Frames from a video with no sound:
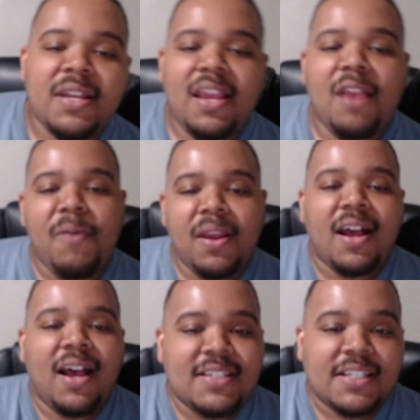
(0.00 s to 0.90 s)
in Rick's
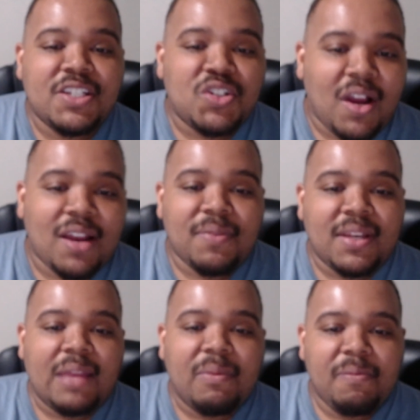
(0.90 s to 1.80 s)
eyes, tried to
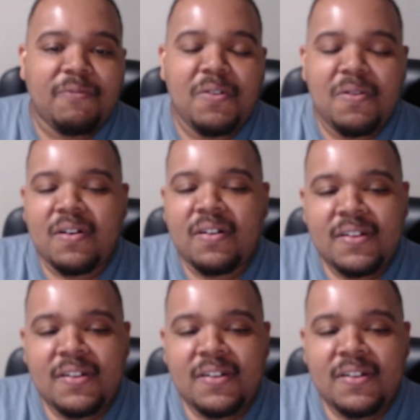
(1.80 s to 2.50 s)
redeem her before.